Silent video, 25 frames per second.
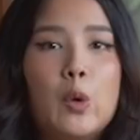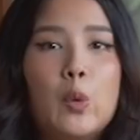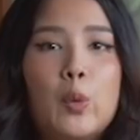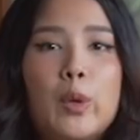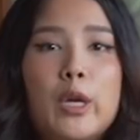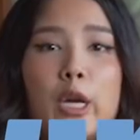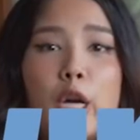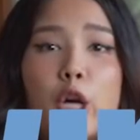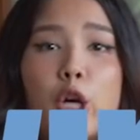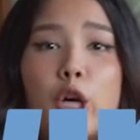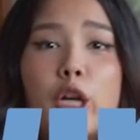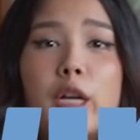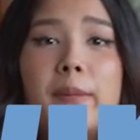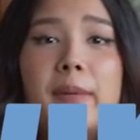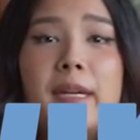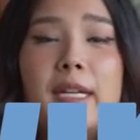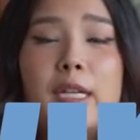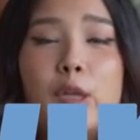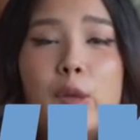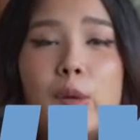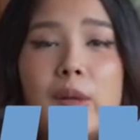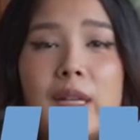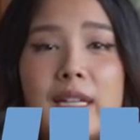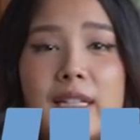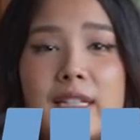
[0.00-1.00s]
We are going to be
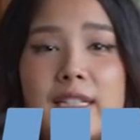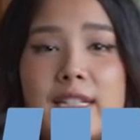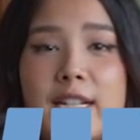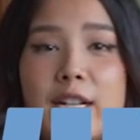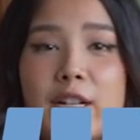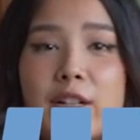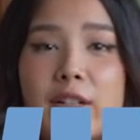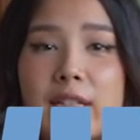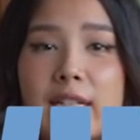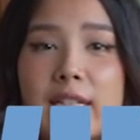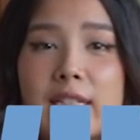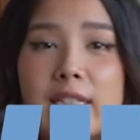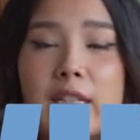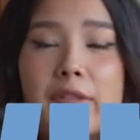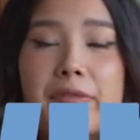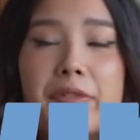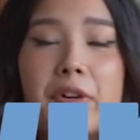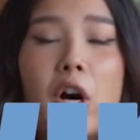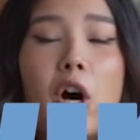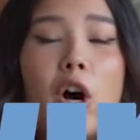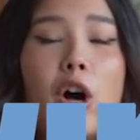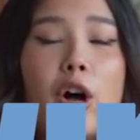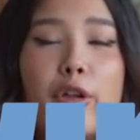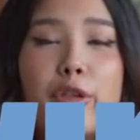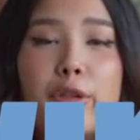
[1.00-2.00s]
doing a tier list of
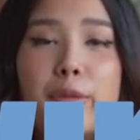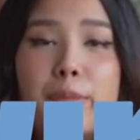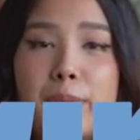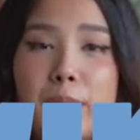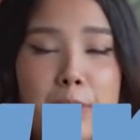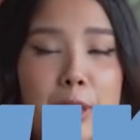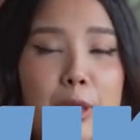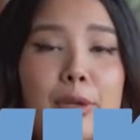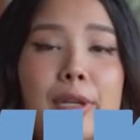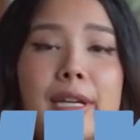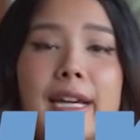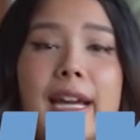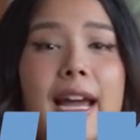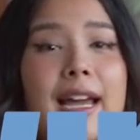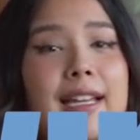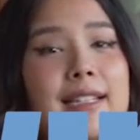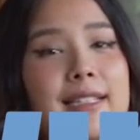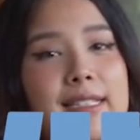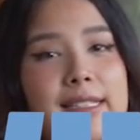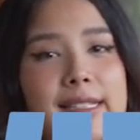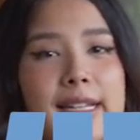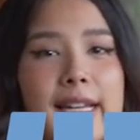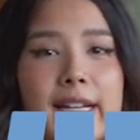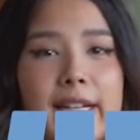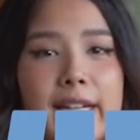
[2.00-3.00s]
all the beauty
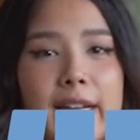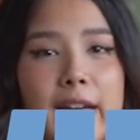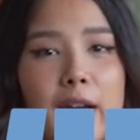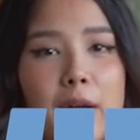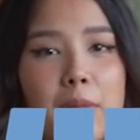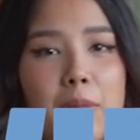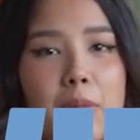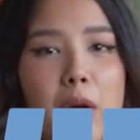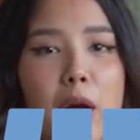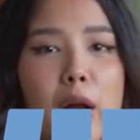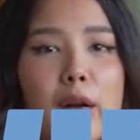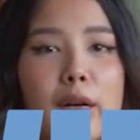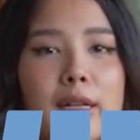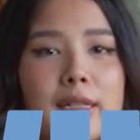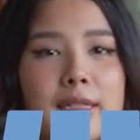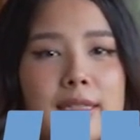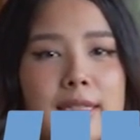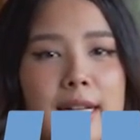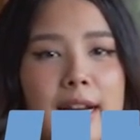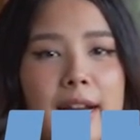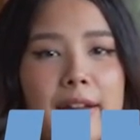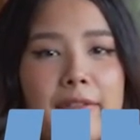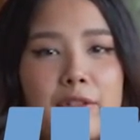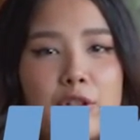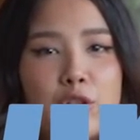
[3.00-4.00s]
and skincare products
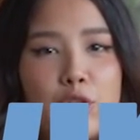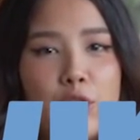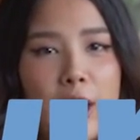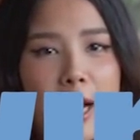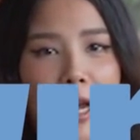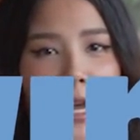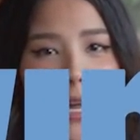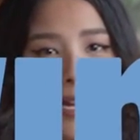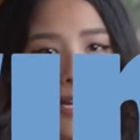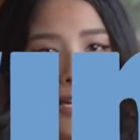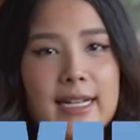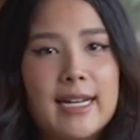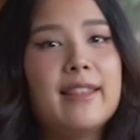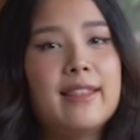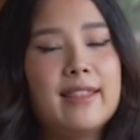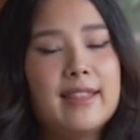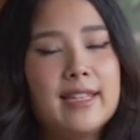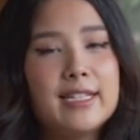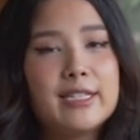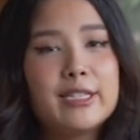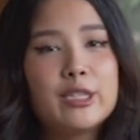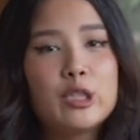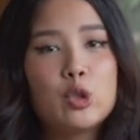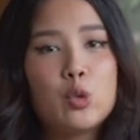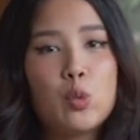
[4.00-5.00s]
that I've tried
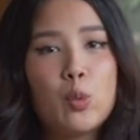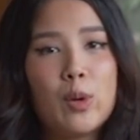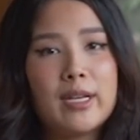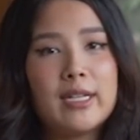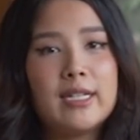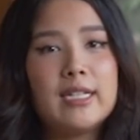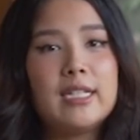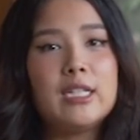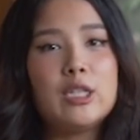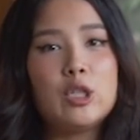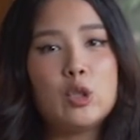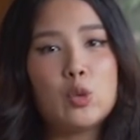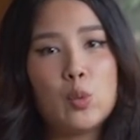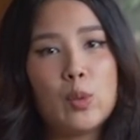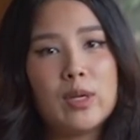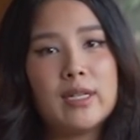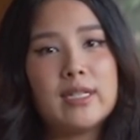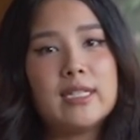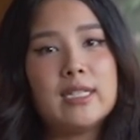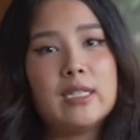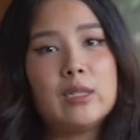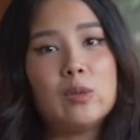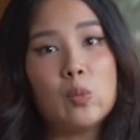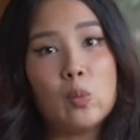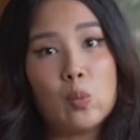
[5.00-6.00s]
this
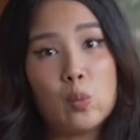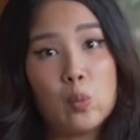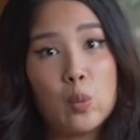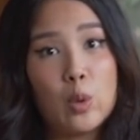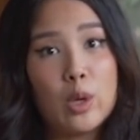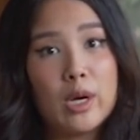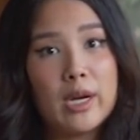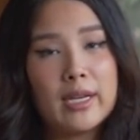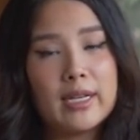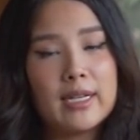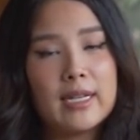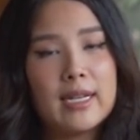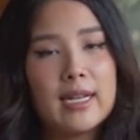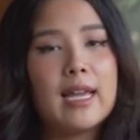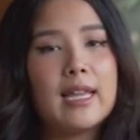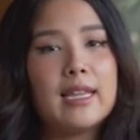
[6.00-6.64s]
2021.